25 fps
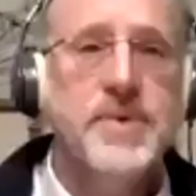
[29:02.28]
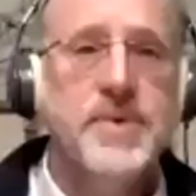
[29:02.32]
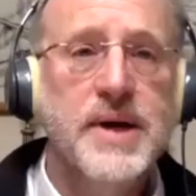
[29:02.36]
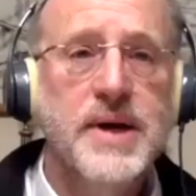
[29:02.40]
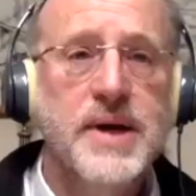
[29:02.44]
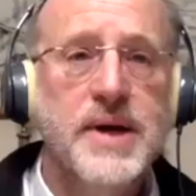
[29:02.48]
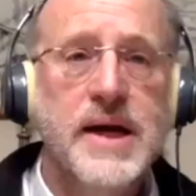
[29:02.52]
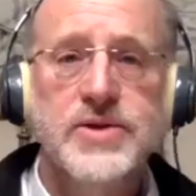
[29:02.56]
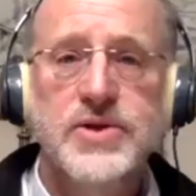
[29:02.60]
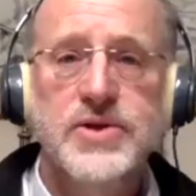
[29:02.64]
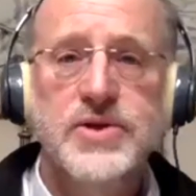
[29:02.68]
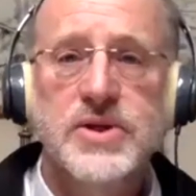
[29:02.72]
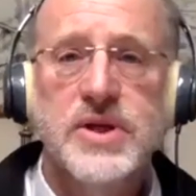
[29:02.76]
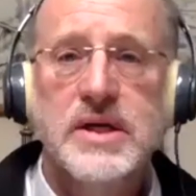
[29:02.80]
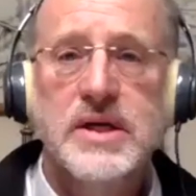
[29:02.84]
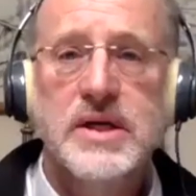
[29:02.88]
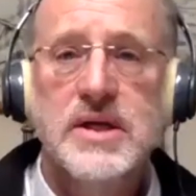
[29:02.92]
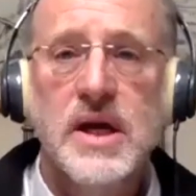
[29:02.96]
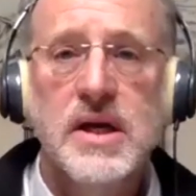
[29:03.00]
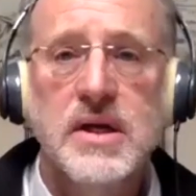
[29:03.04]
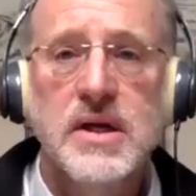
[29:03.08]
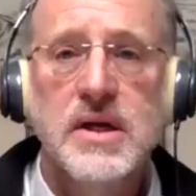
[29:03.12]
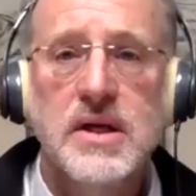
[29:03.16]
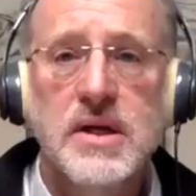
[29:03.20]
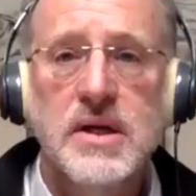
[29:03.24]
she said,
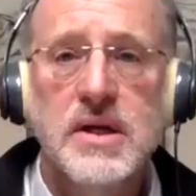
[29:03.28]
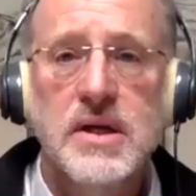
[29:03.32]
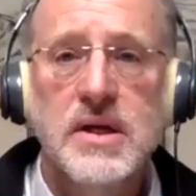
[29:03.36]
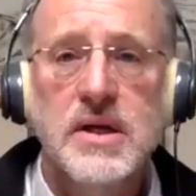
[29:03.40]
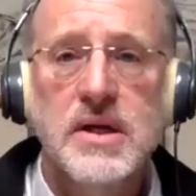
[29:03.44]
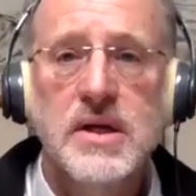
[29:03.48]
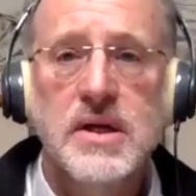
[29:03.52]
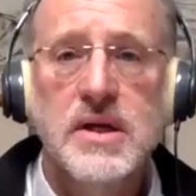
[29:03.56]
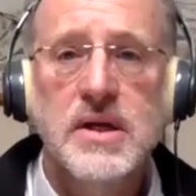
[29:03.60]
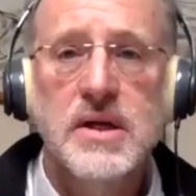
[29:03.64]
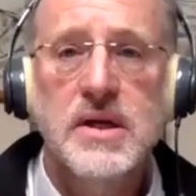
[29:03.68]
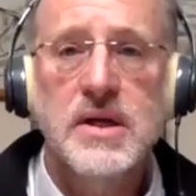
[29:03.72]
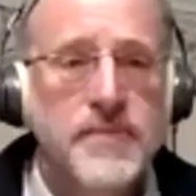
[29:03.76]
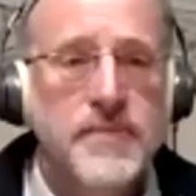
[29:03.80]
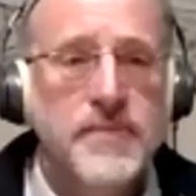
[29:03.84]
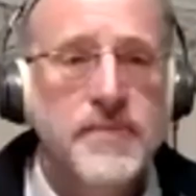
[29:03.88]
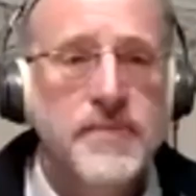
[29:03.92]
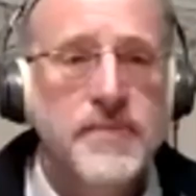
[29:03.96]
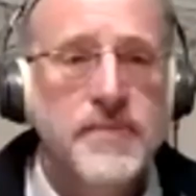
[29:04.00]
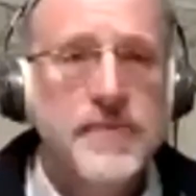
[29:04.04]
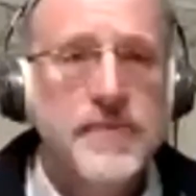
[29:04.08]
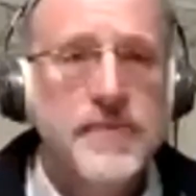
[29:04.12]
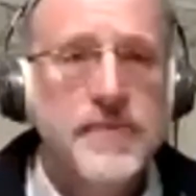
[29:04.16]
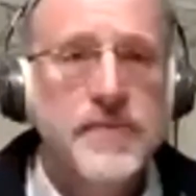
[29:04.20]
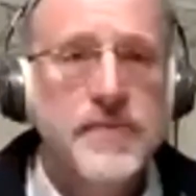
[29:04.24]
Abba, which 2 paths
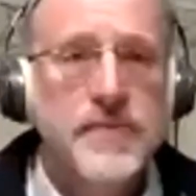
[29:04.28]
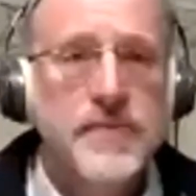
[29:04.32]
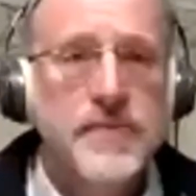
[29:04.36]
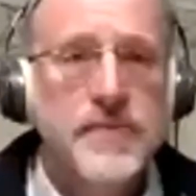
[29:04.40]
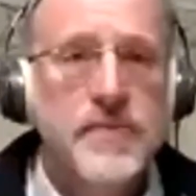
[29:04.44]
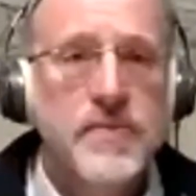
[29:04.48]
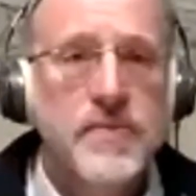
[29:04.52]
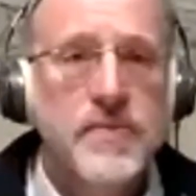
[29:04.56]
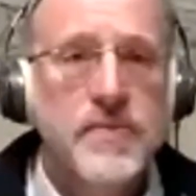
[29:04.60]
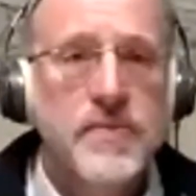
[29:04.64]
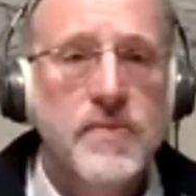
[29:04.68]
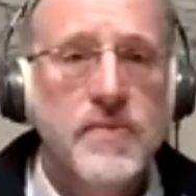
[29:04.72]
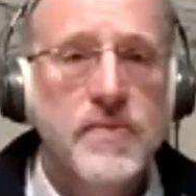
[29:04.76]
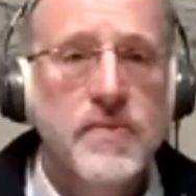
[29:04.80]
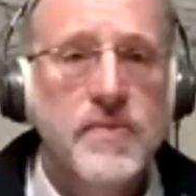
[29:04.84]
should I take?